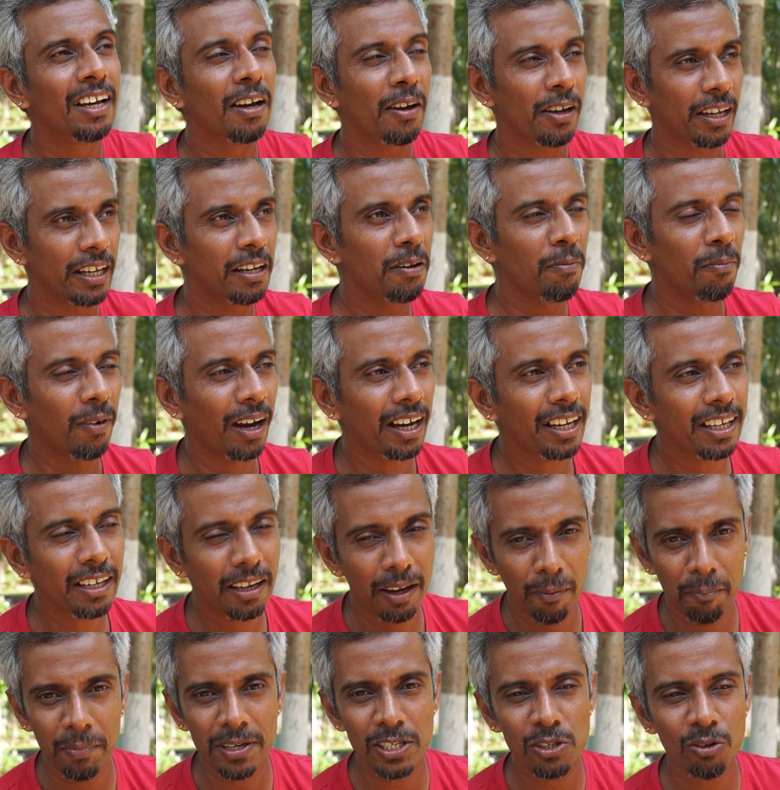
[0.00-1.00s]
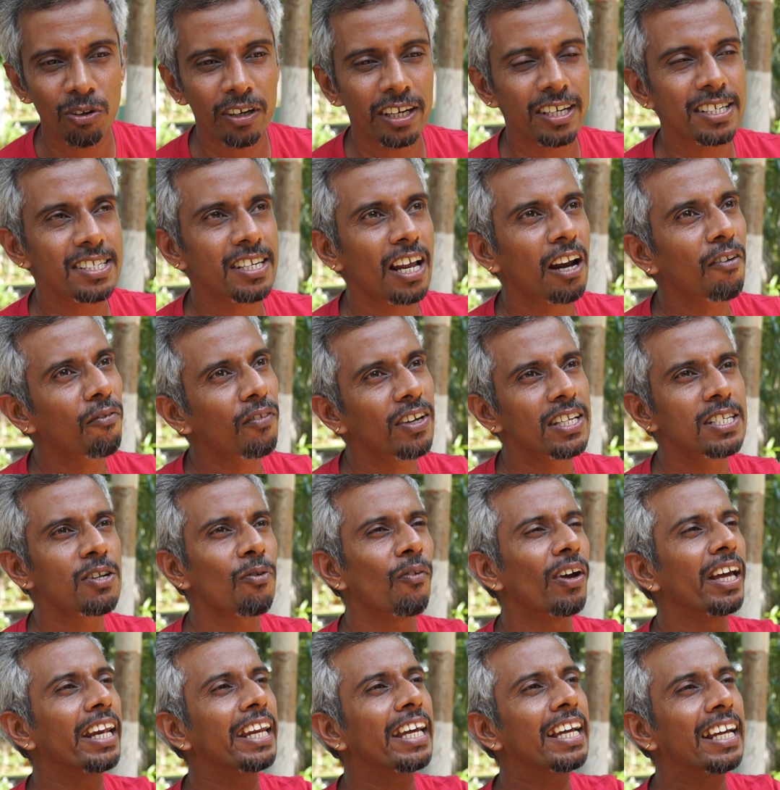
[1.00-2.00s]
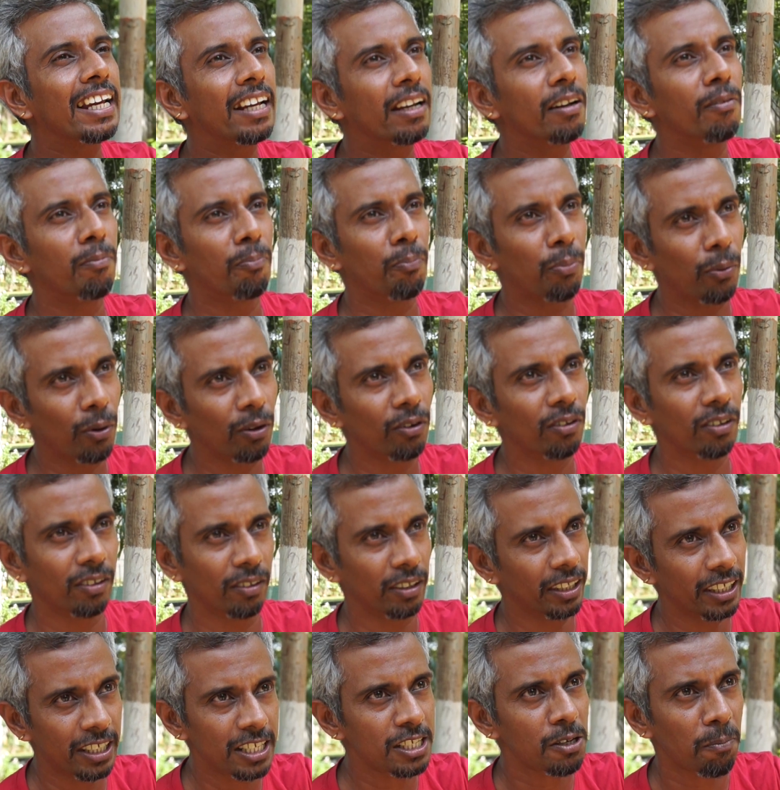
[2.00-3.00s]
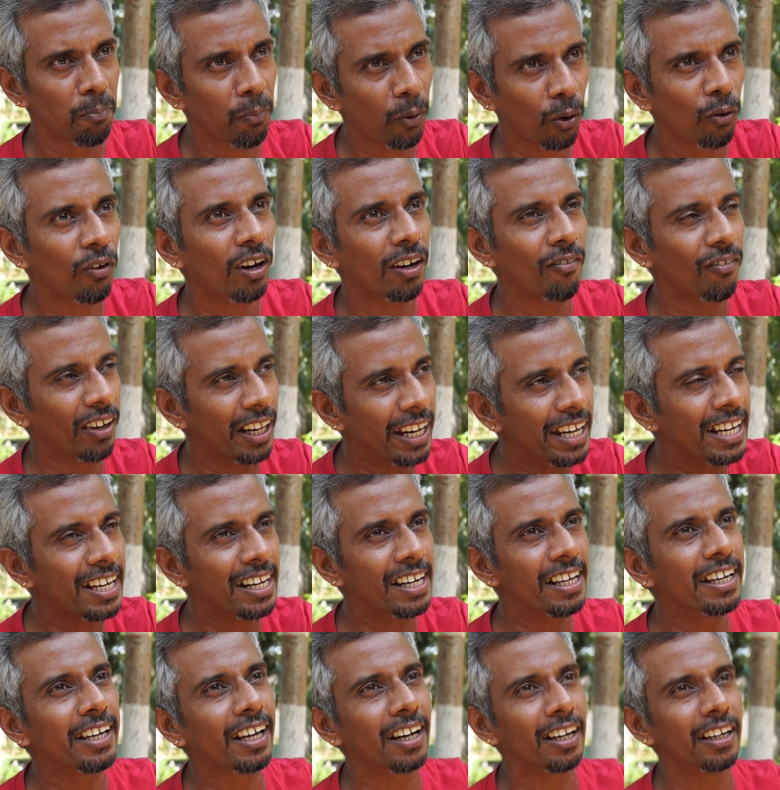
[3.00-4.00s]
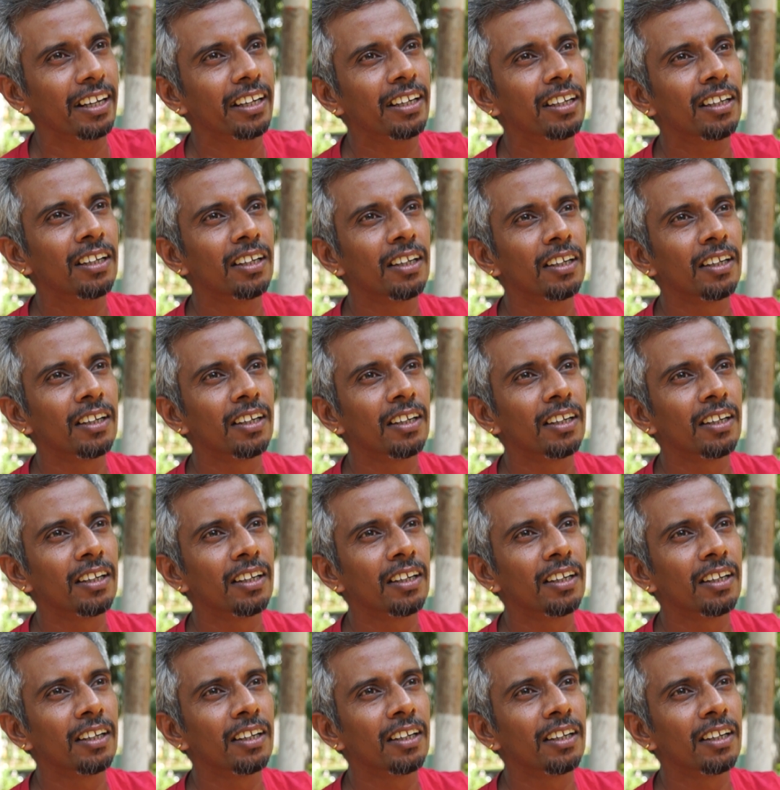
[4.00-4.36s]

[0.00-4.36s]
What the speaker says: In my episode itself is it is proven very clearly.